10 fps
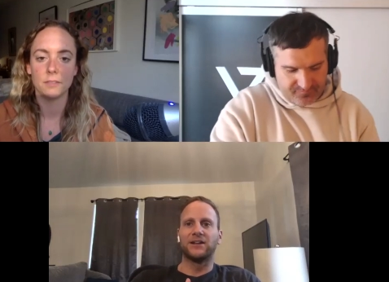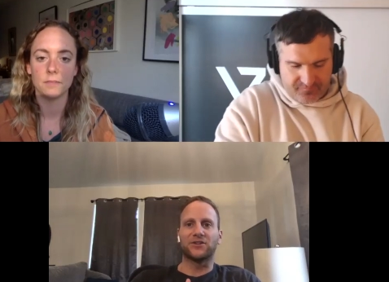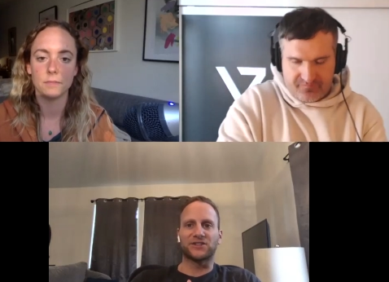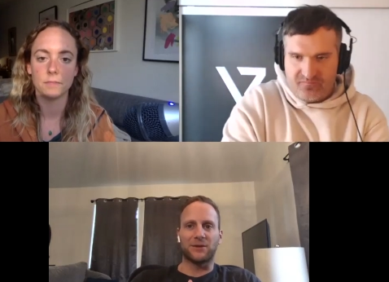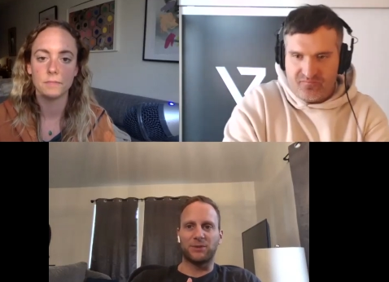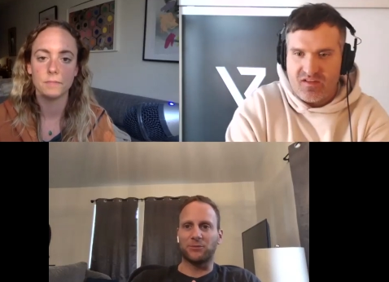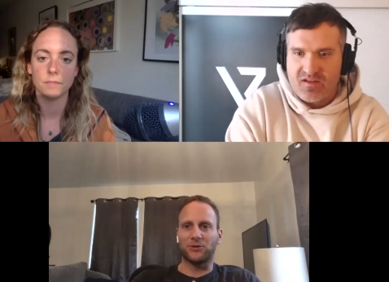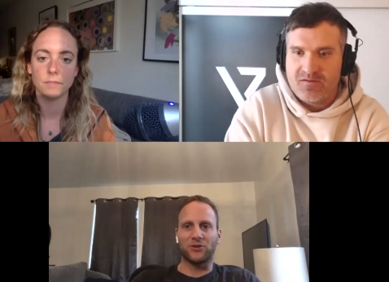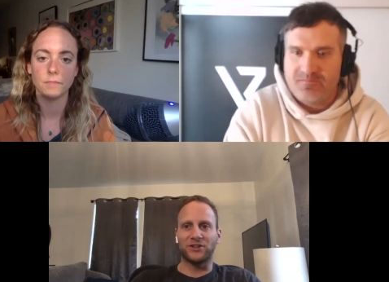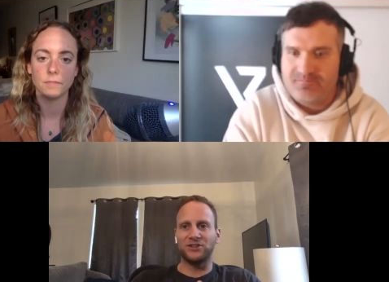Speaker 1: some
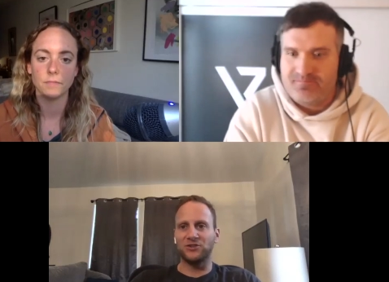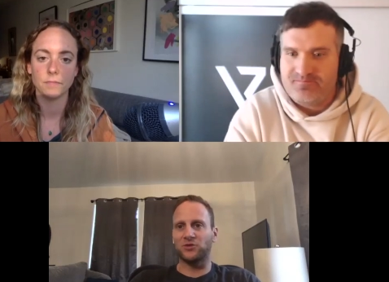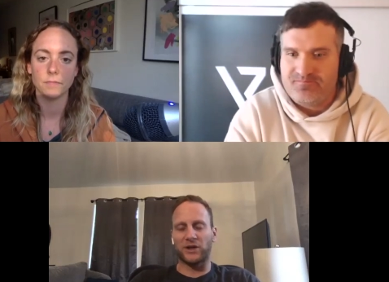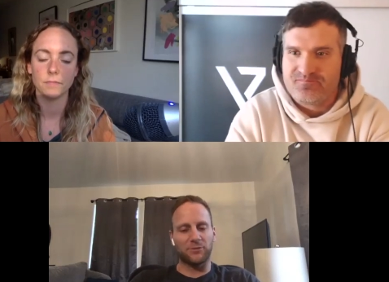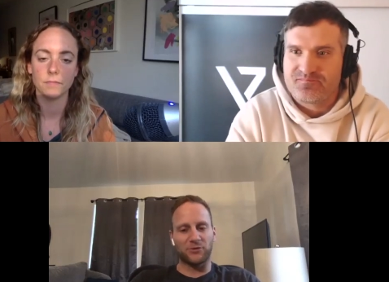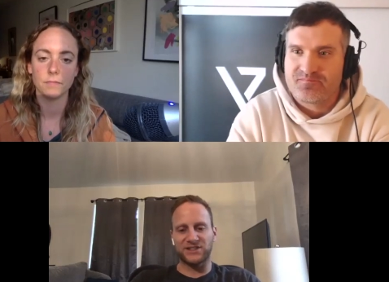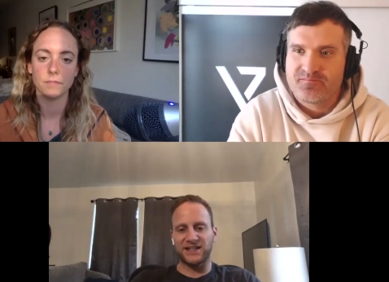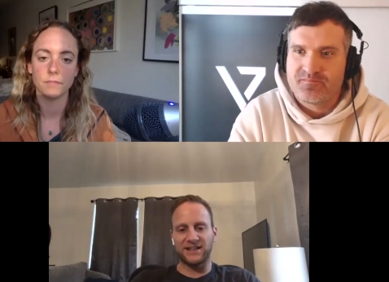people only do twenty percent a